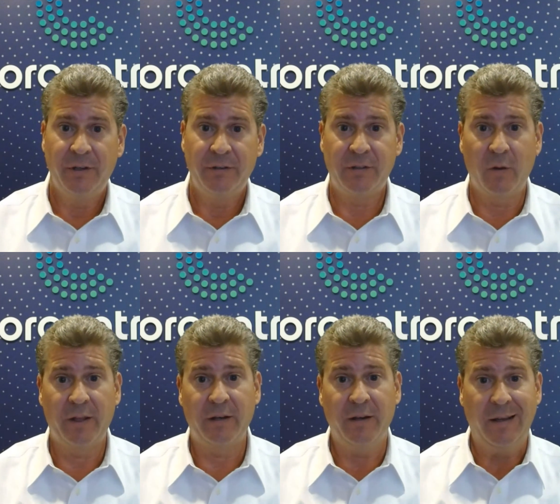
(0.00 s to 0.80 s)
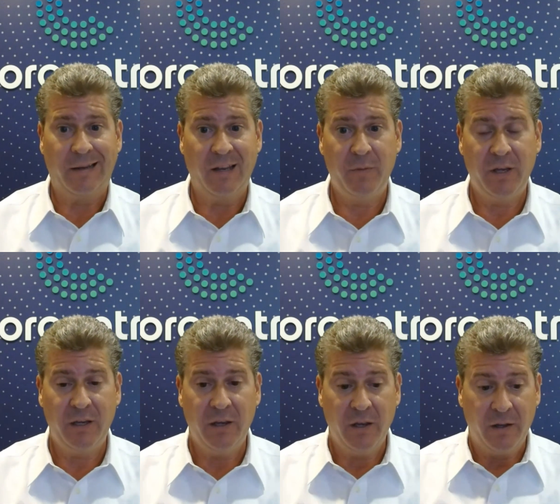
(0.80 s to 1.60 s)
so that it can
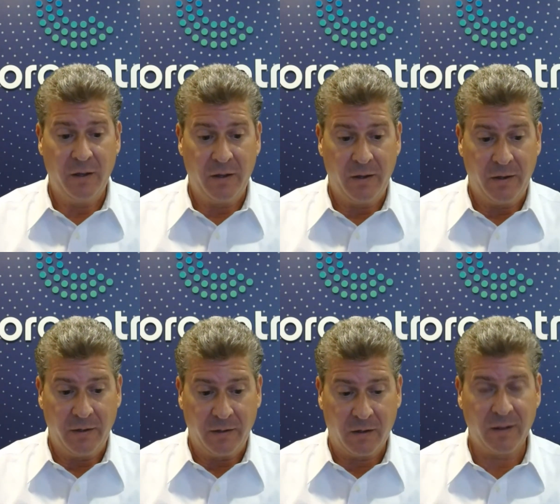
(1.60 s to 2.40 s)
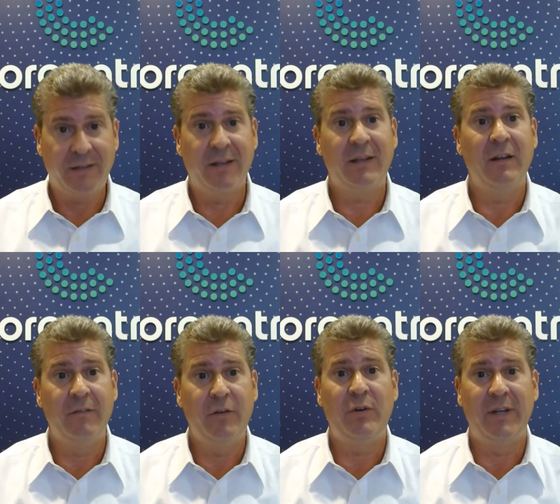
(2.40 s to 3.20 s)
be collected
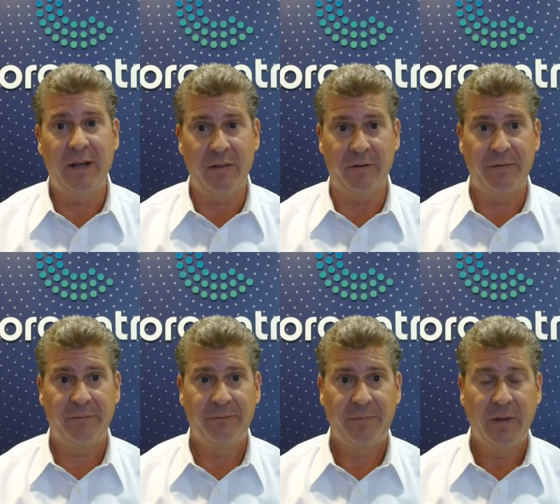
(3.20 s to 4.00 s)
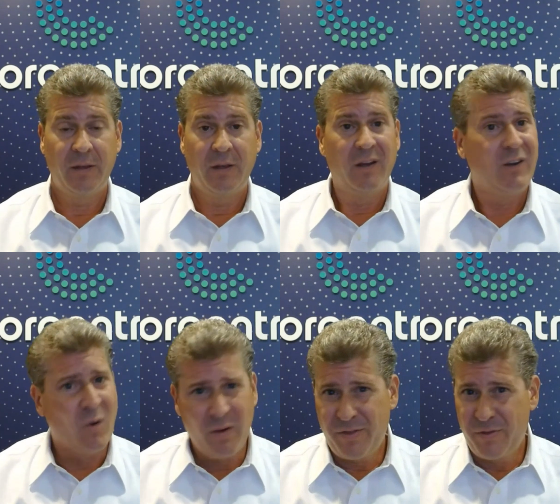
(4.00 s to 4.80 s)
and viewed together.
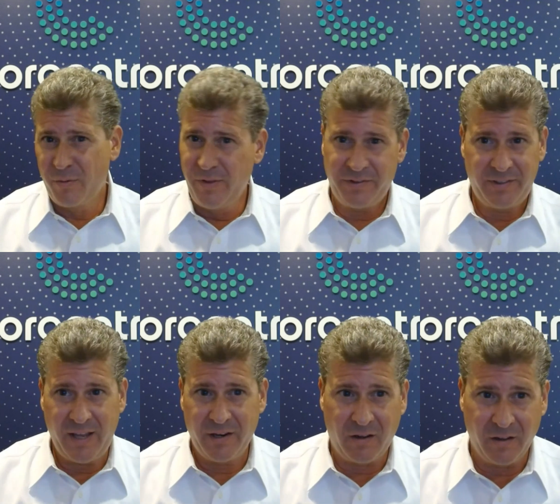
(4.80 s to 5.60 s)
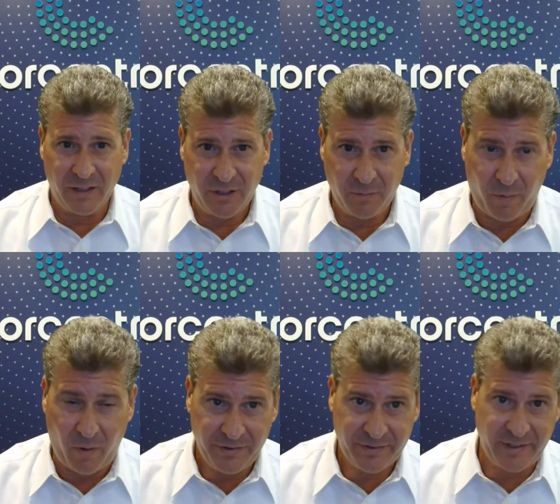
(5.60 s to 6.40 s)
Going through this data collection
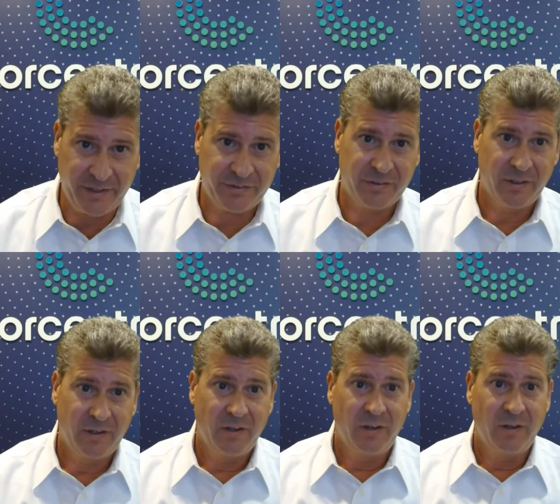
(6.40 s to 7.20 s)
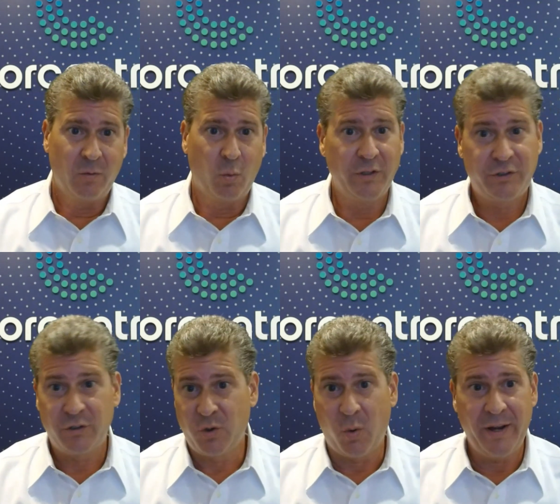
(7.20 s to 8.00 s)
process once
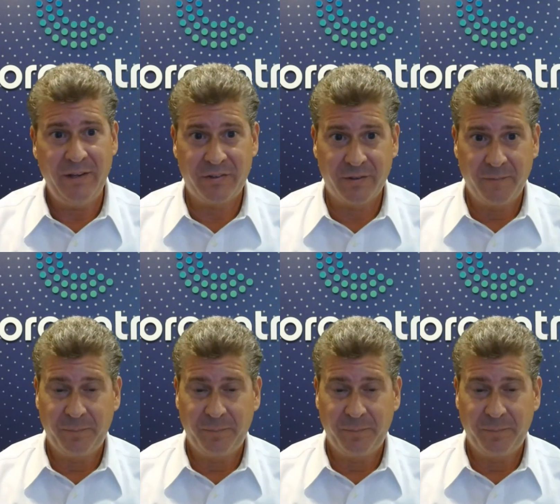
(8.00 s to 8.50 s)
or twice